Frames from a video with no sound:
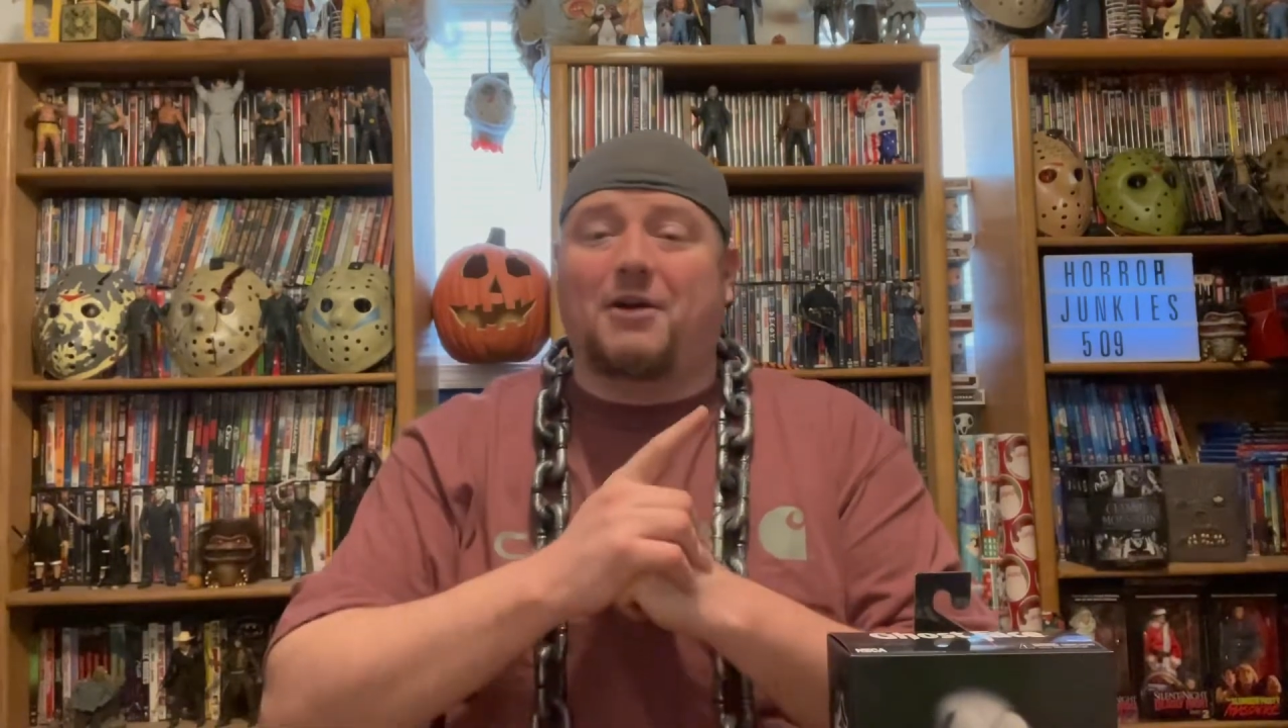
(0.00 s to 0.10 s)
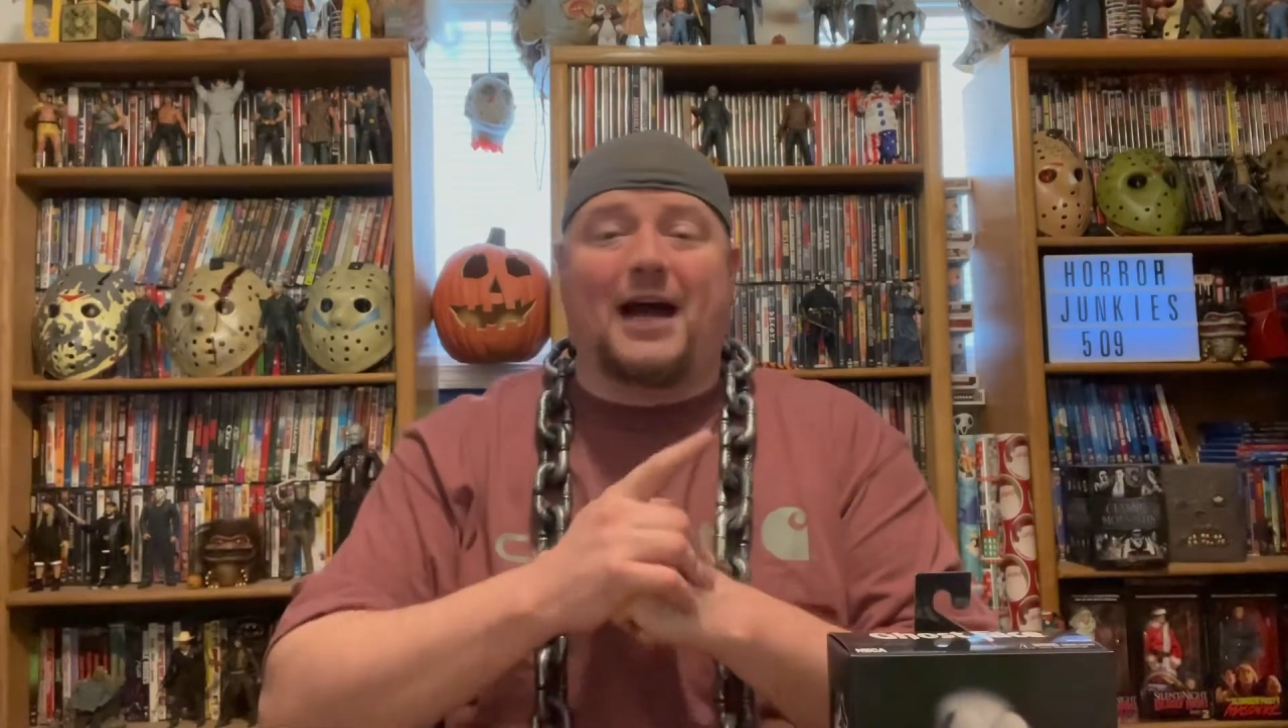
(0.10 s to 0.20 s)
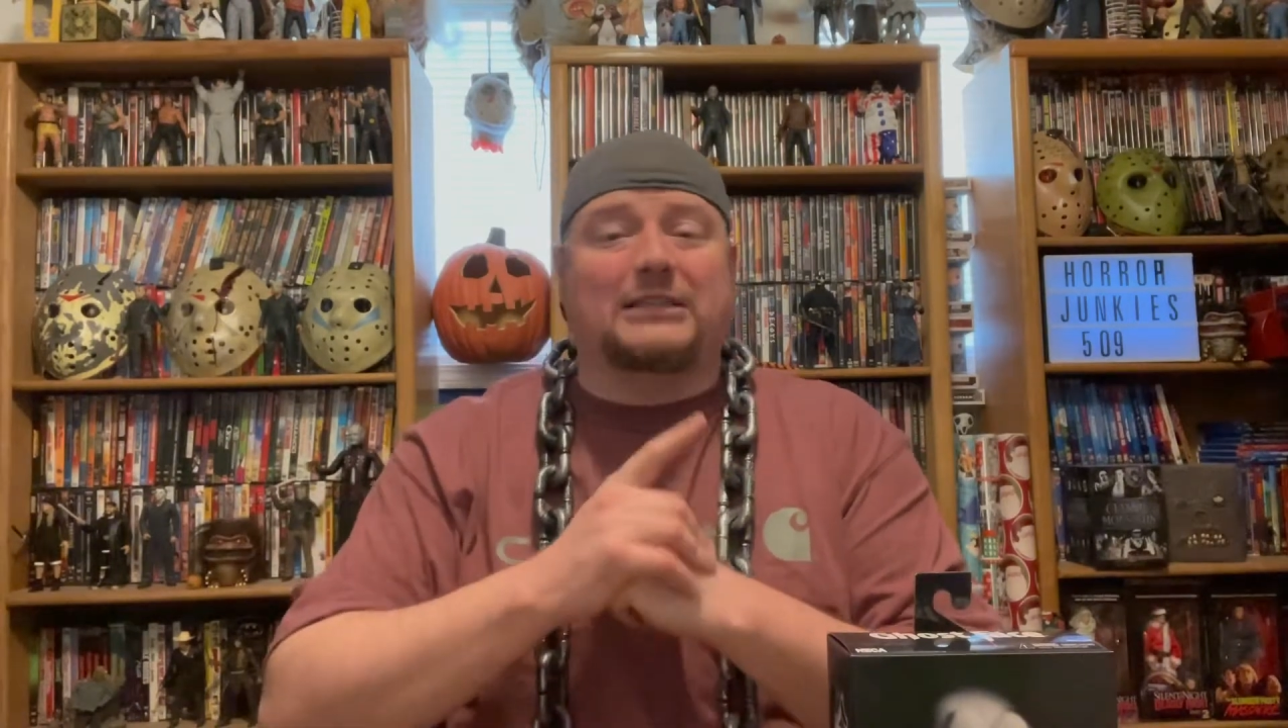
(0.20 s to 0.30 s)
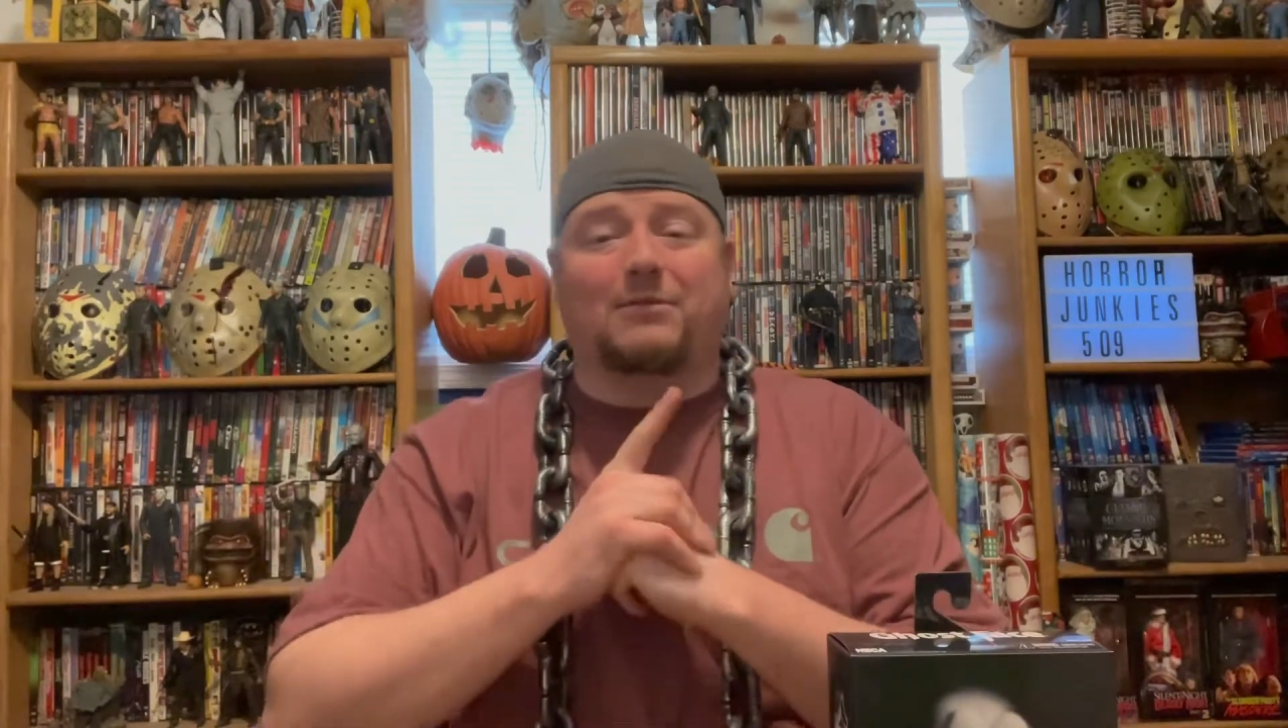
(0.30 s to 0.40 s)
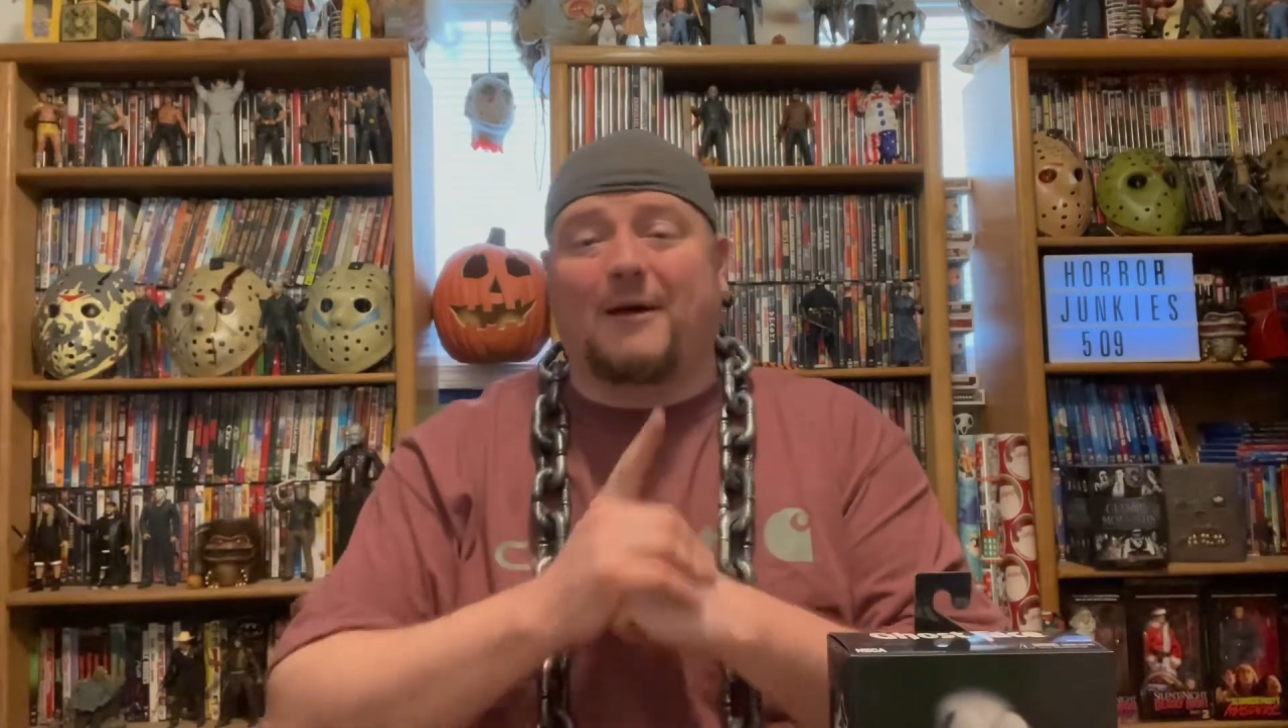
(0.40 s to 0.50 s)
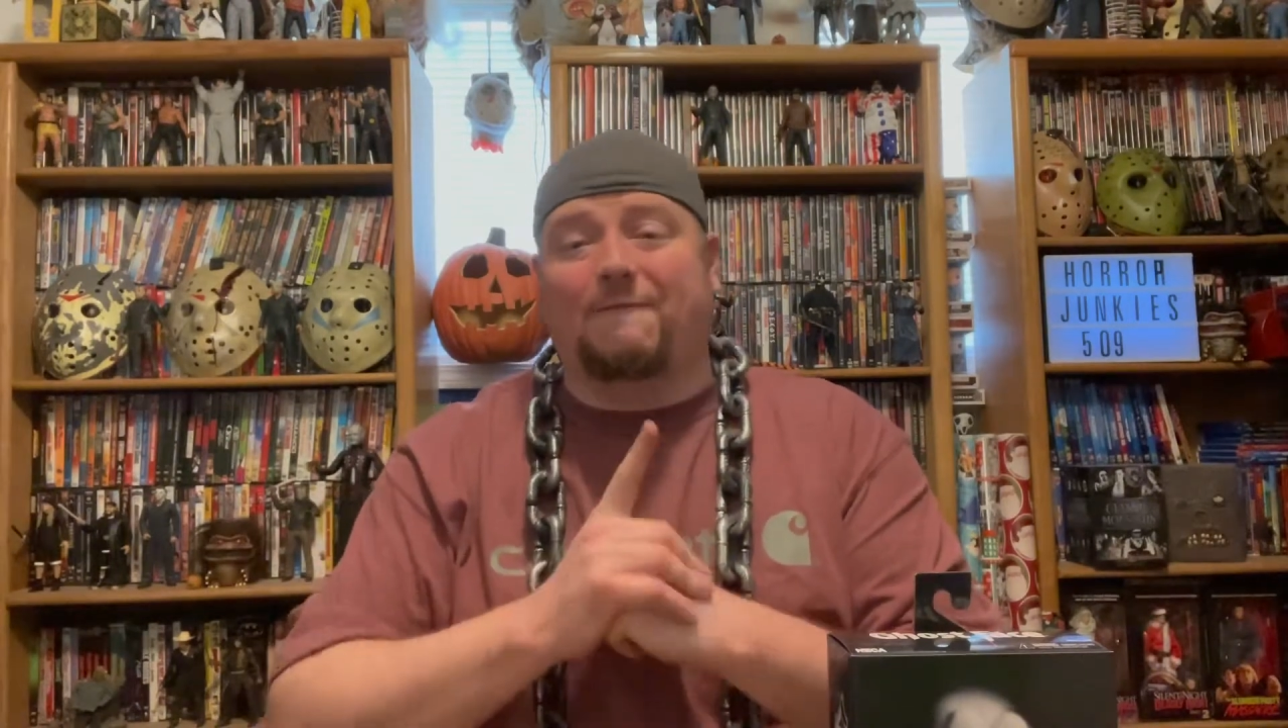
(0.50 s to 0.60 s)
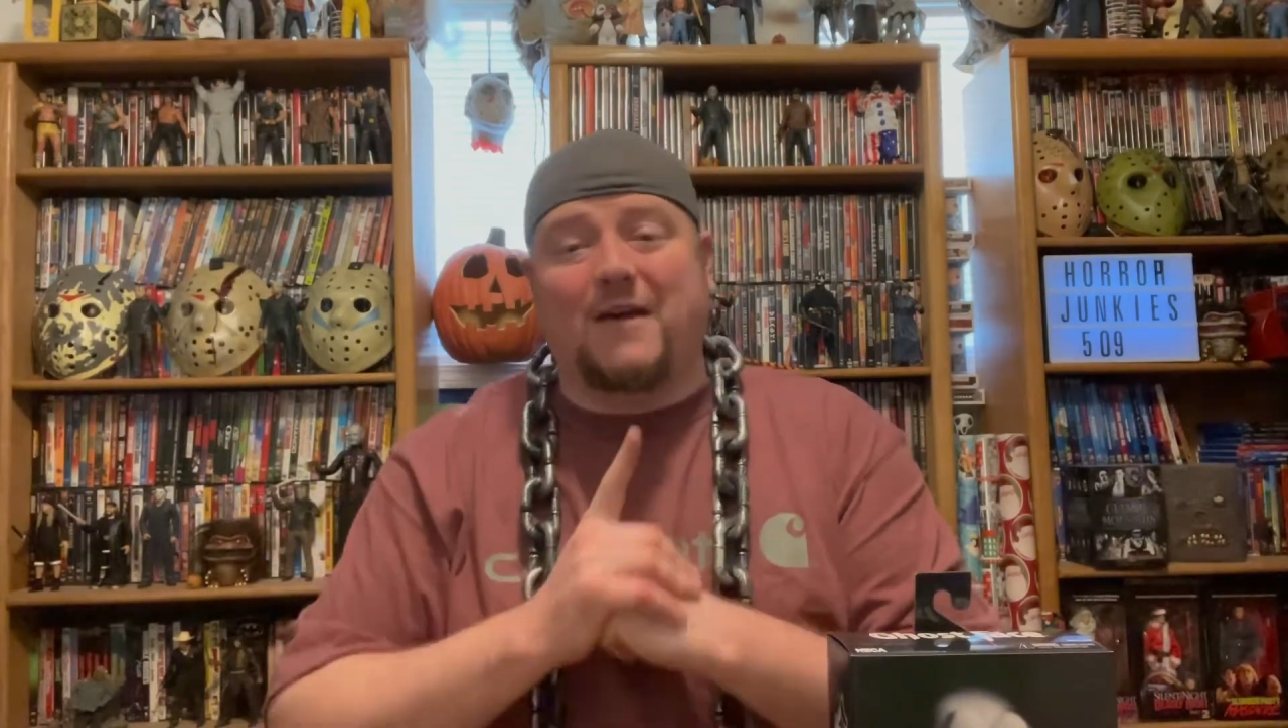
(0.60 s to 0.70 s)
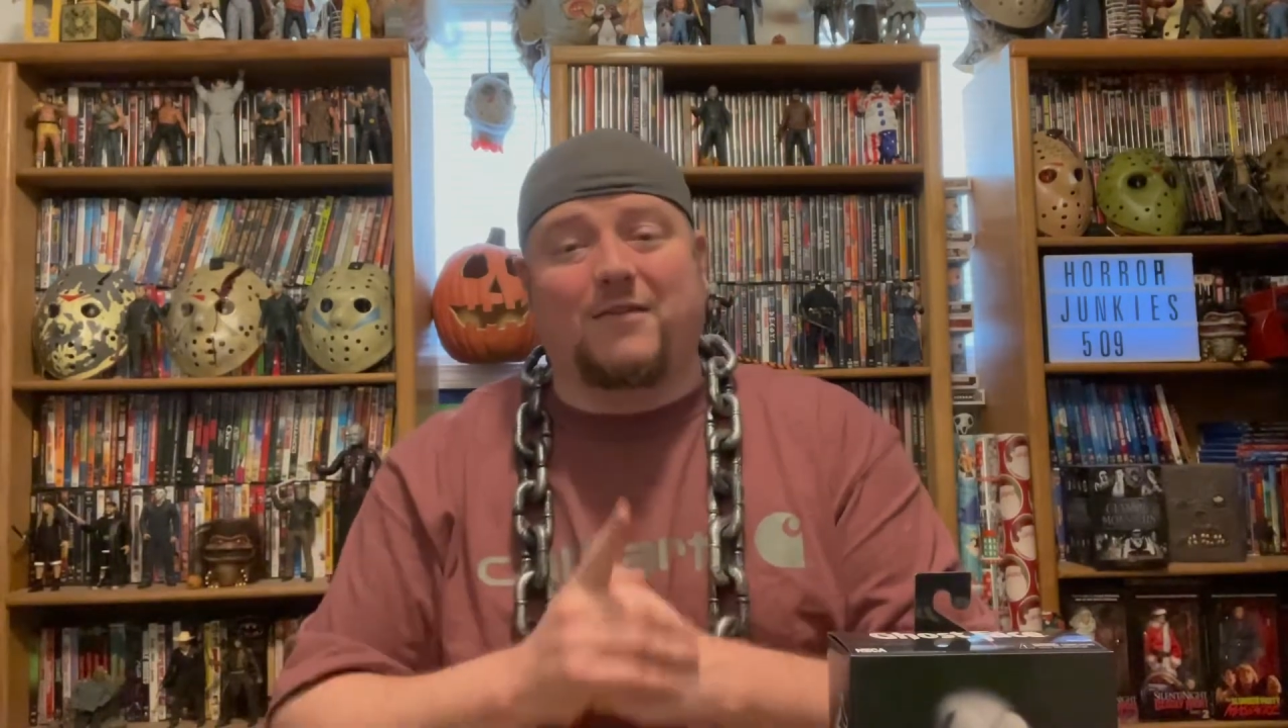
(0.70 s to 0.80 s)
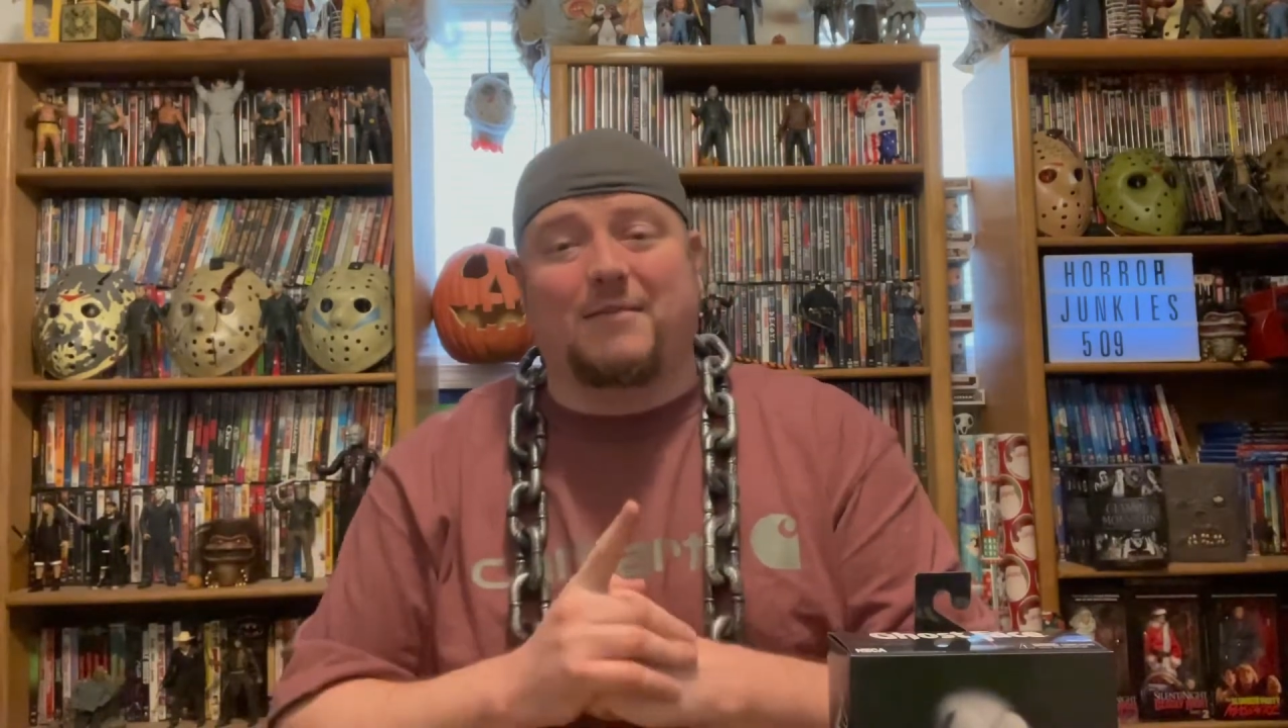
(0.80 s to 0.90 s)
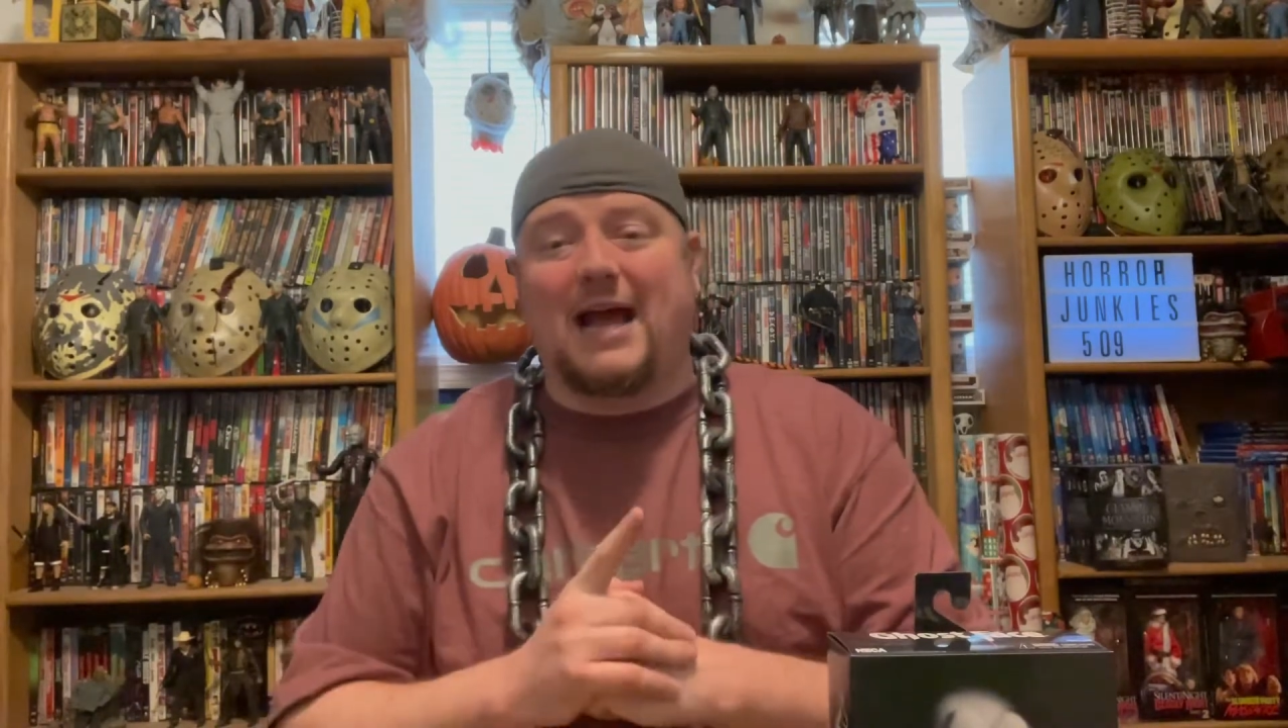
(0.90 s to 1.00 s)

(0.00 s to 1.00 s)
You guys, one of my favorite